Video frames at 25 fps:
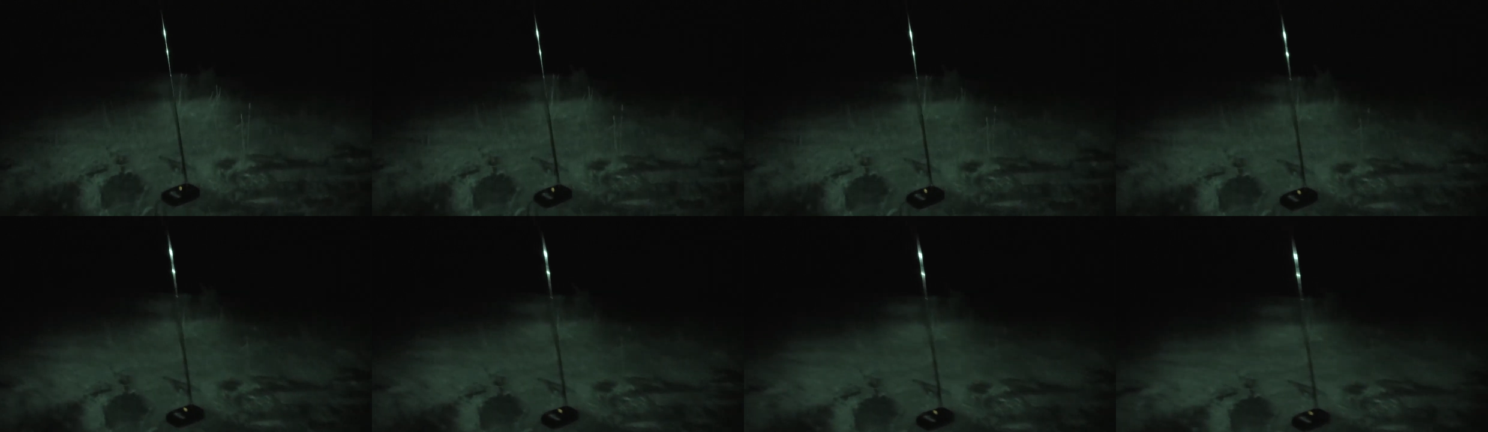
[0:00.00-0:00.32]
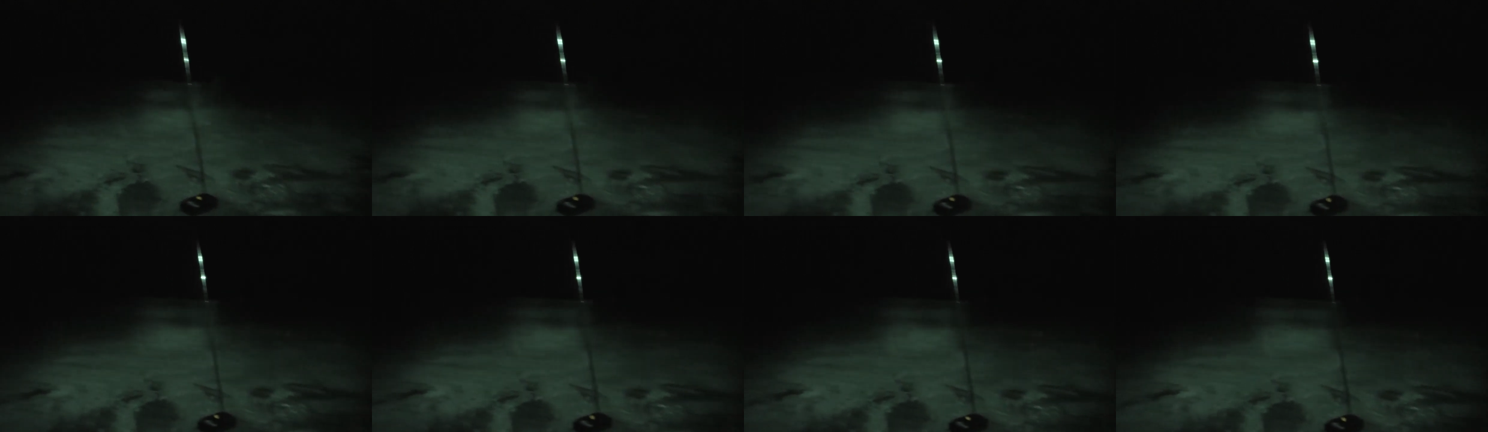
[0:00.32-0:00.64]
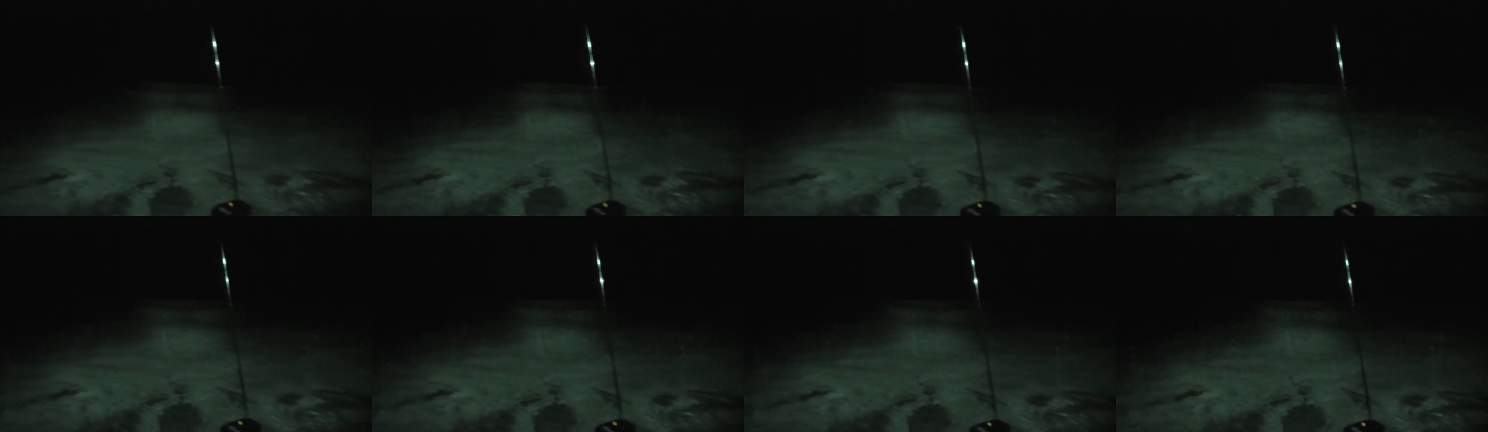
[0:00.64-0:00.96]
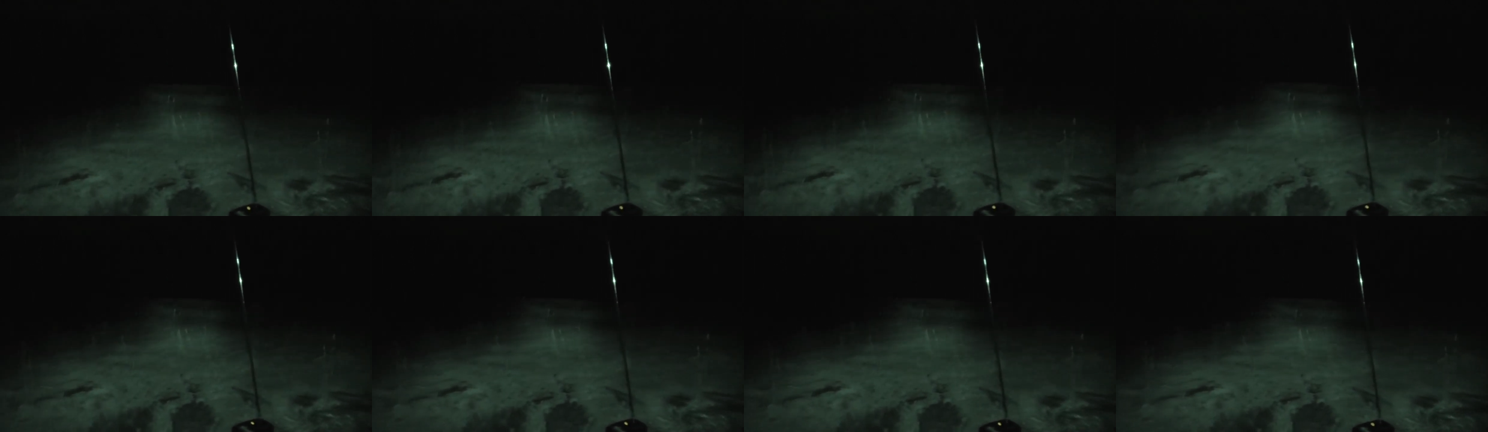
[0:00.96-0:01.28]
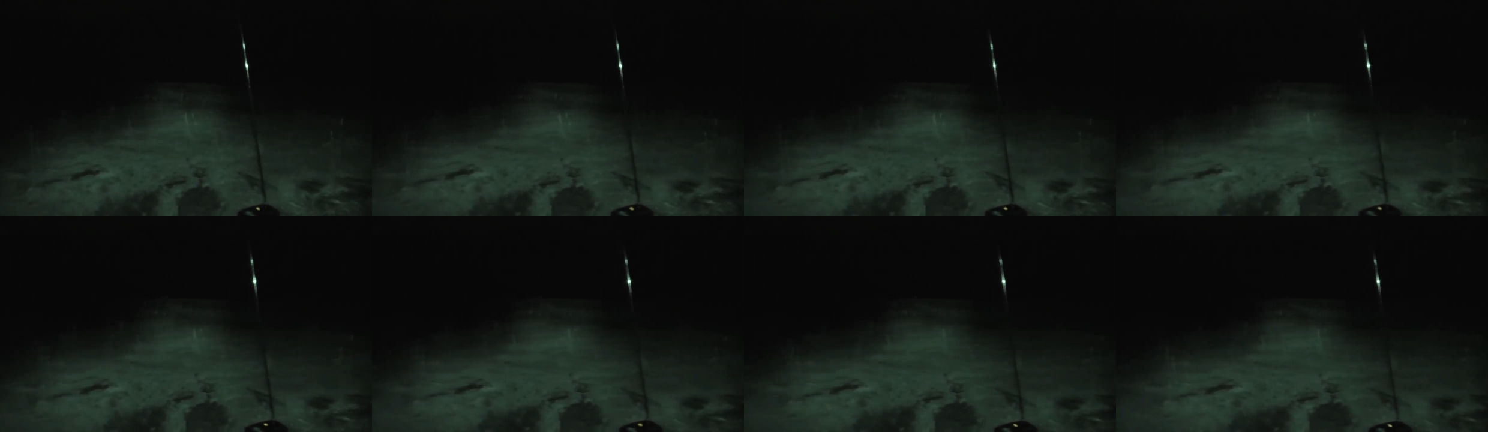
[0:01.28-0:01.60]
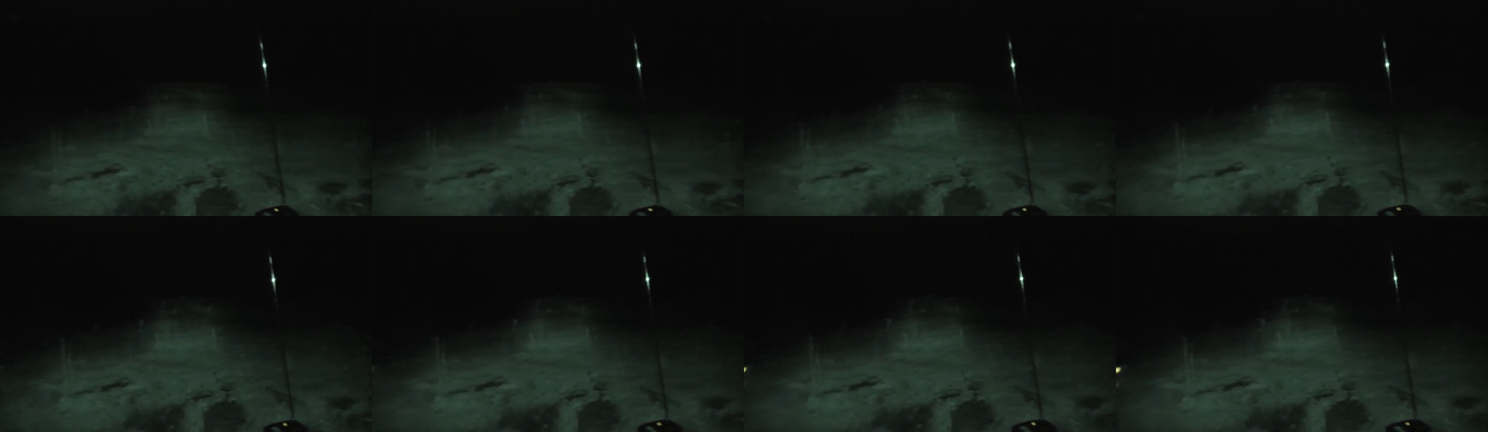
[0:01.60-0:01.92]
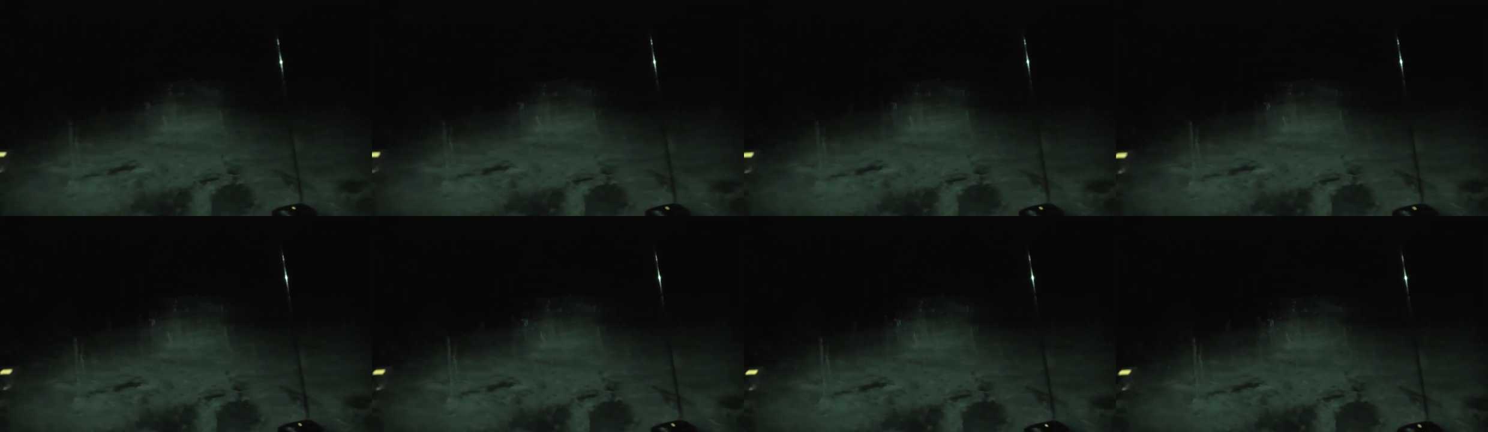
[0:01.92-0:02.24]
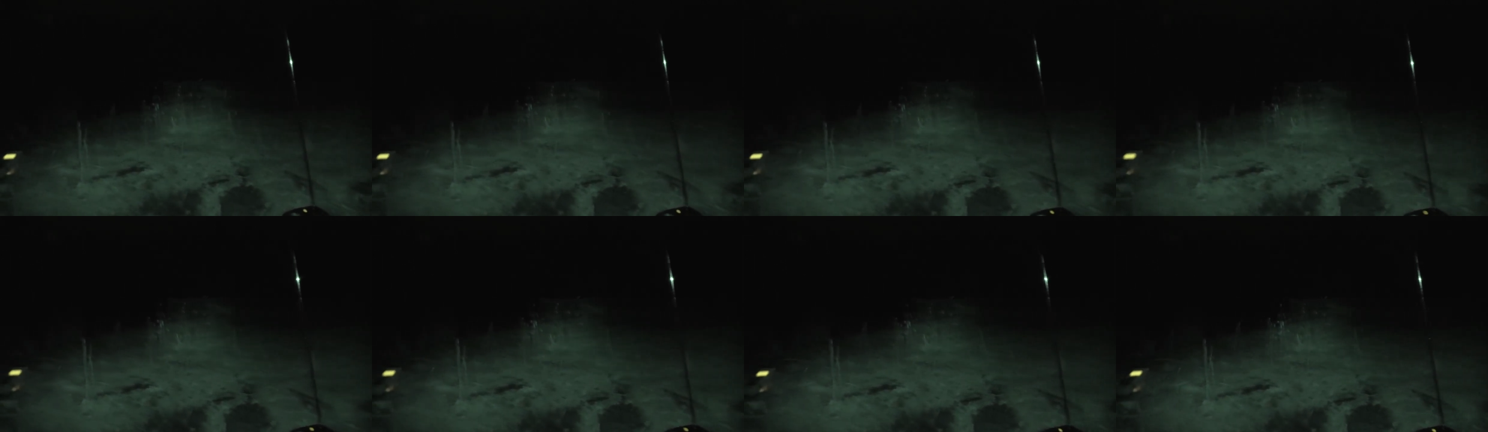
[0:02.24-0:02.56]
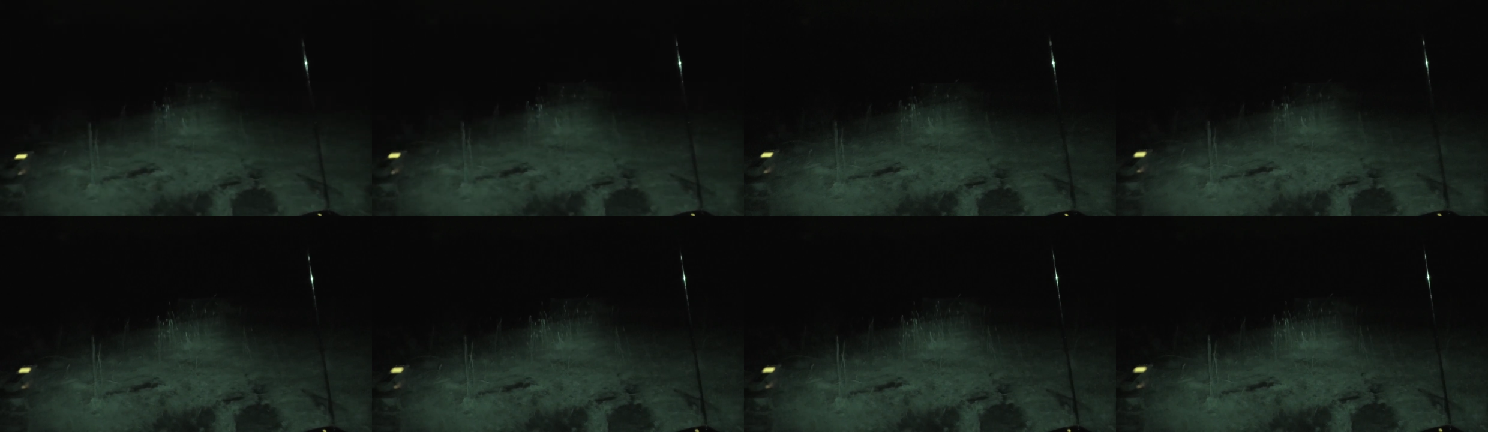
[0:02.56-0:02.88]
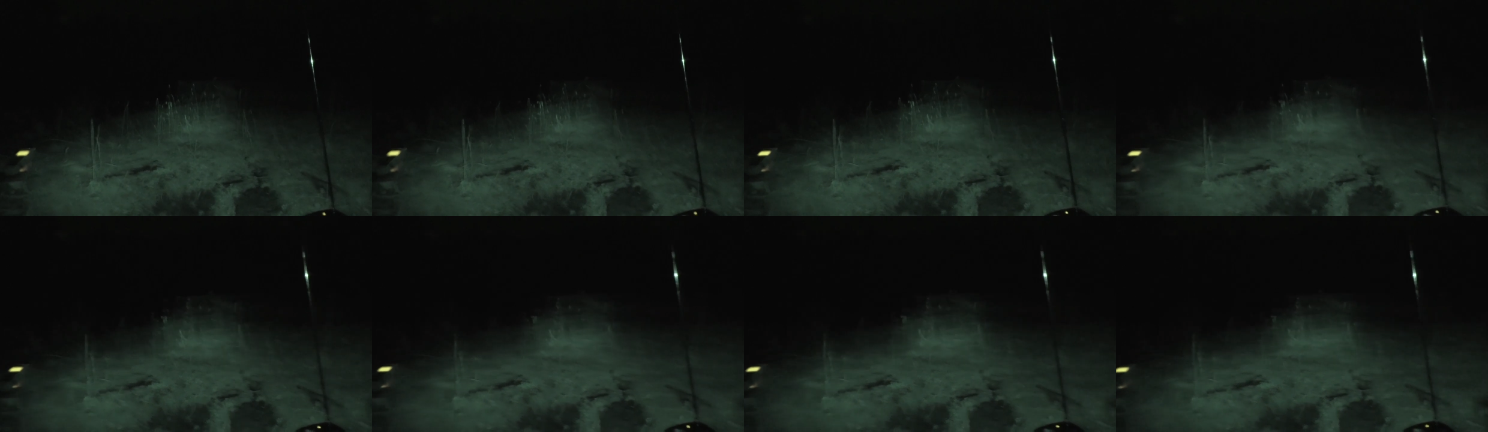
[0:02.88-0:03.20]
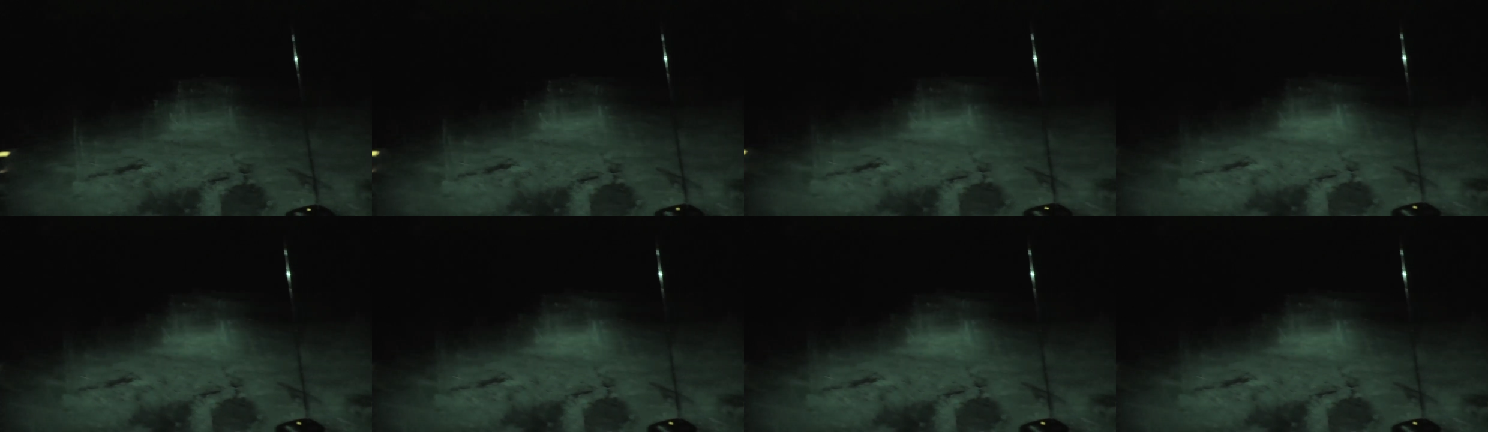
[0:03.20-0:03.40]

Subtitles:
(no speaker visible)